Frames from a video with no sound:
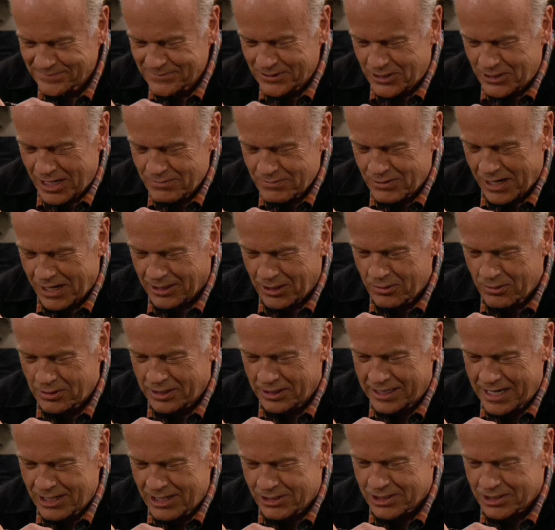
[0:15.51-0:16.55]
Seems like only
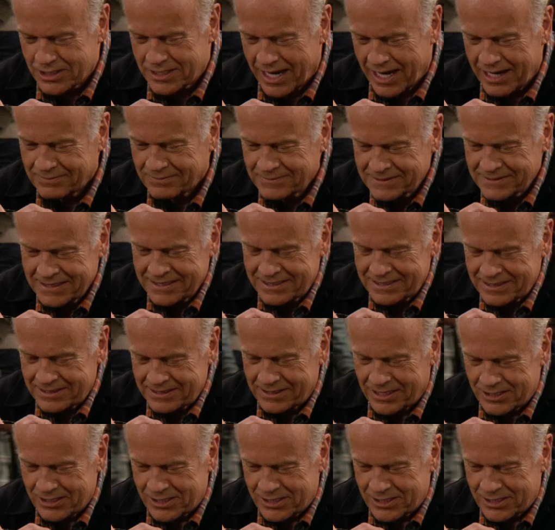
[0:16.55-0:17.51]
yesterday they